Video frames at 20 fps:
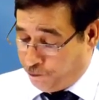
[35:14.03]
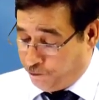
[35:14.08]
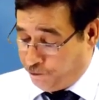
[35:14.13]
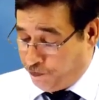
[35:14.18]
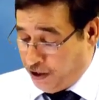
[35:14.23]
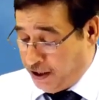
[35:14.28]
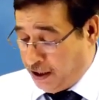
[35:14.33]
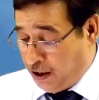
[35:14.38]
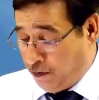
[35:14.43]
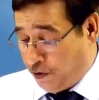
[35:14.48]

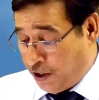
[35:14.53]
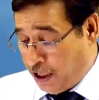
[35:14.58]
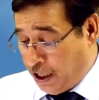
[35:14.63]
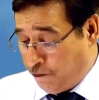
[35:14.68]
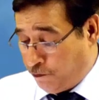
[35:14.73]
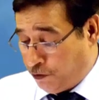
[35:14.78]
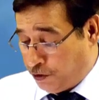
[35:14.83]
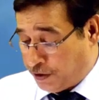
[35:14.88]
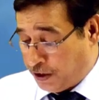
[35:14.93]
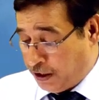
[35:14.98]
whenever I
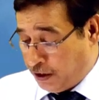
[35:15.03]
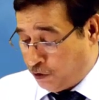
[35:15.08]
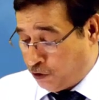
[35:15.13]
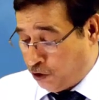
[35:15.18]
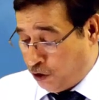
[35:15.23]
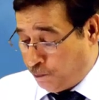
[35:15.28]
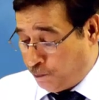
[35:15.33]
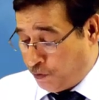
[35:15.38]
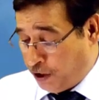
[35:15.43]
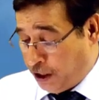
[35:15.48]
would say
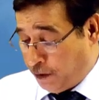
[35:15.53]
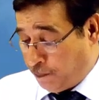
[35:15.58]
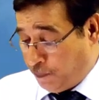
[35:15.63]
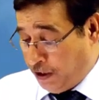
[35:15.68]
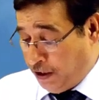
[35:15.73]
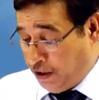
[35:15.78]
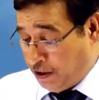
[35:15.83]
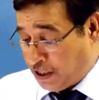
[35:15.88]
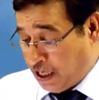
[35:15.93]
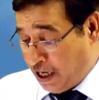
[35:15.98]
group, it
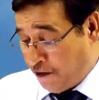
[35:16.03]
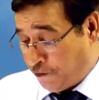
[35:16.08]
means I